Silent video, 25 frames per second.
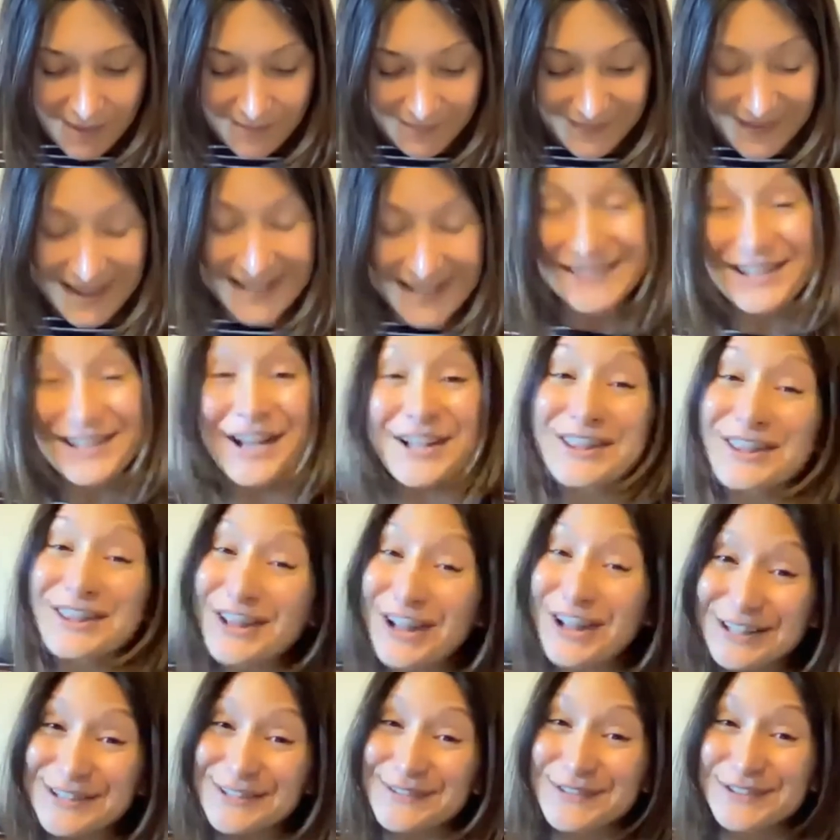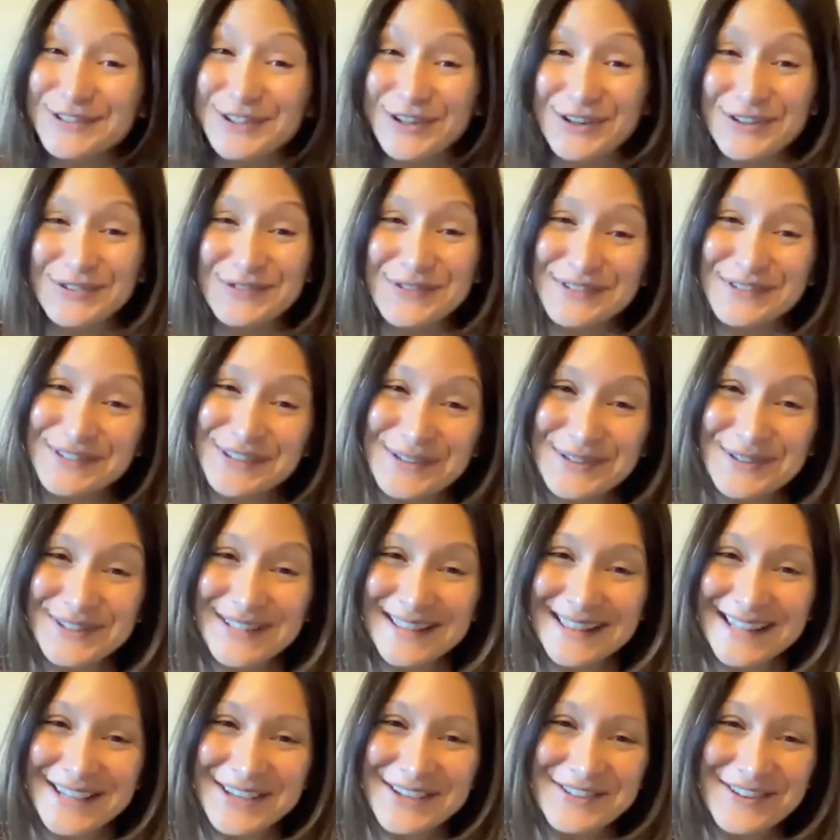It's gotten lots of starred reviews
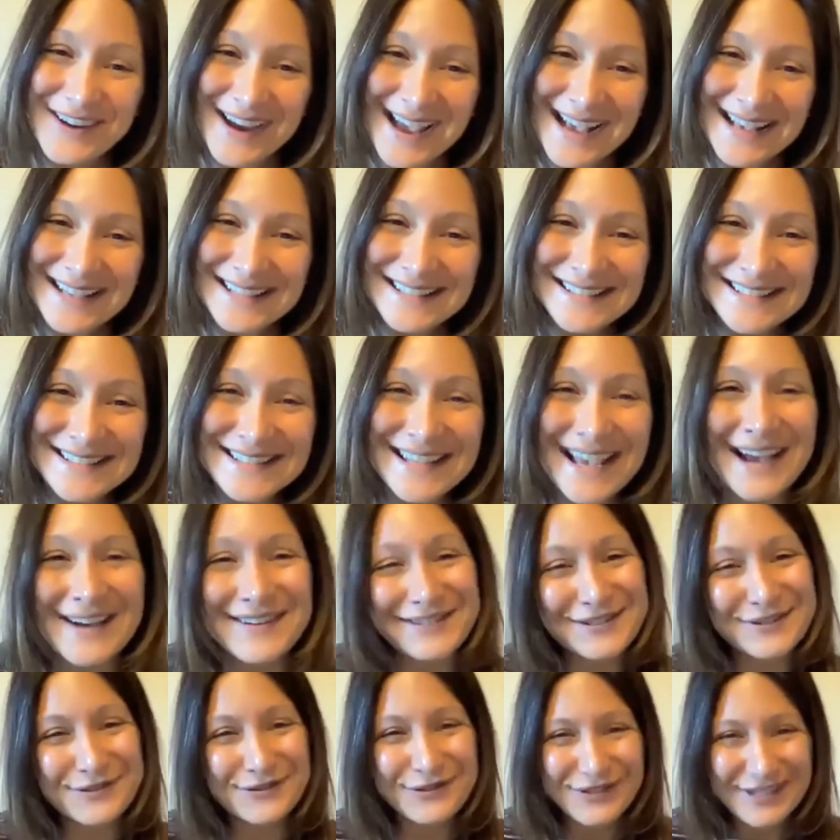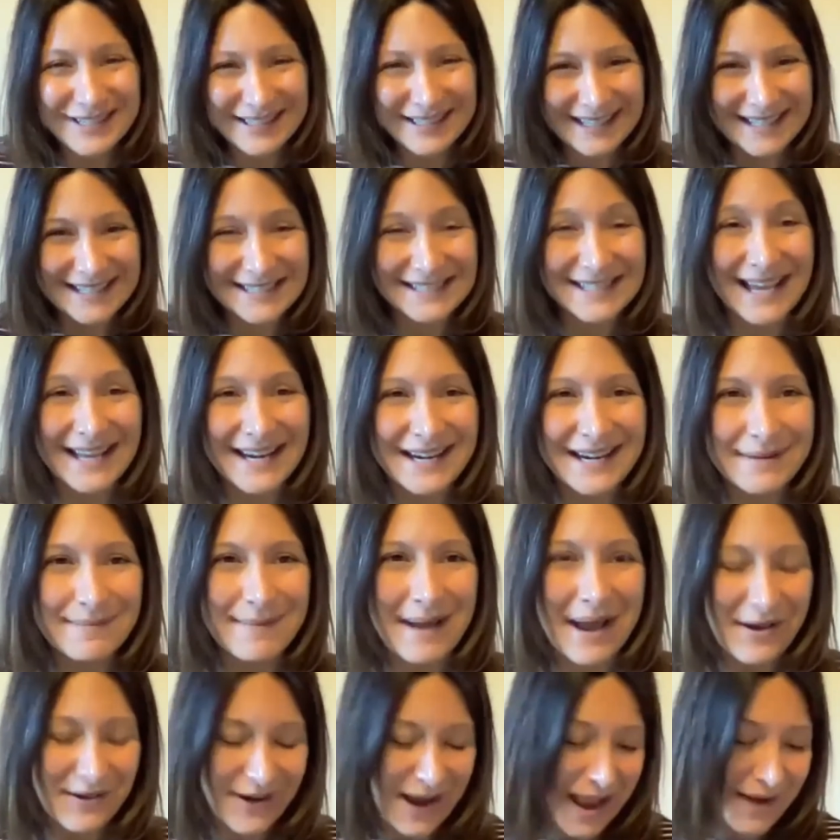in the US, which we're really excited
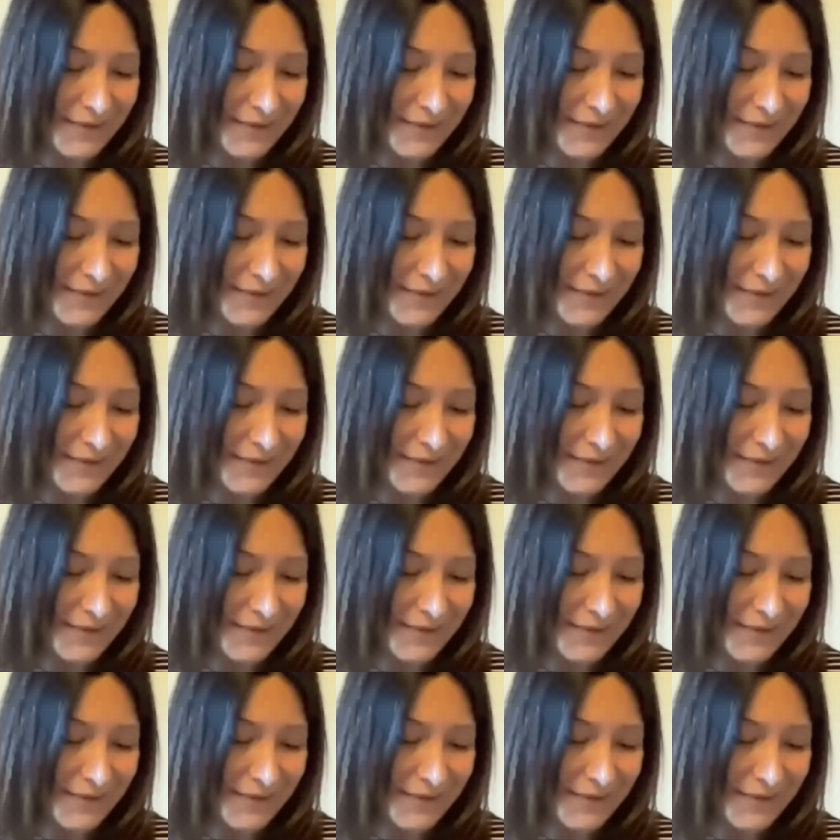about.